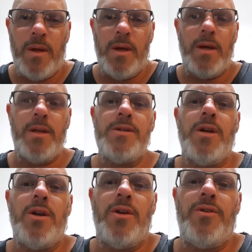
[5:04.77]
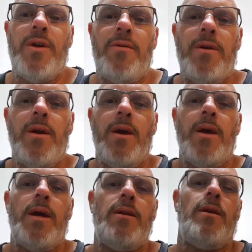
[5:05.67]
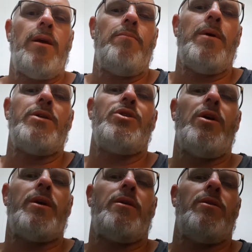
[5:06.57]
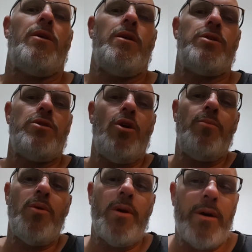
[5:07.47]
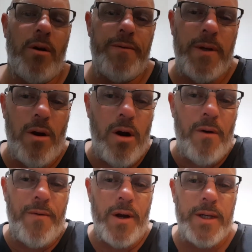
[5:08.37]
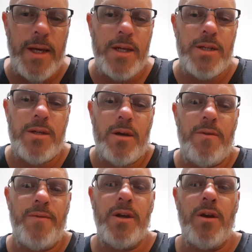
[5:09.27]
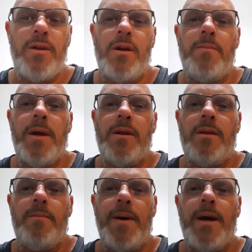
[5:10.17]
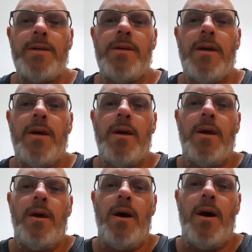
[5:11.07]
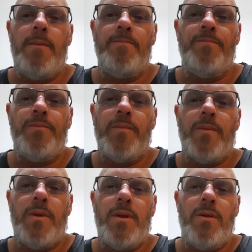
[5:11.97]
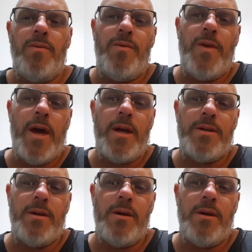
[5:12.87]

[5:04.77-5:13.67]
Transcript: It is only a theory, and much like the snowballing of ideas, the video that I made in the past, that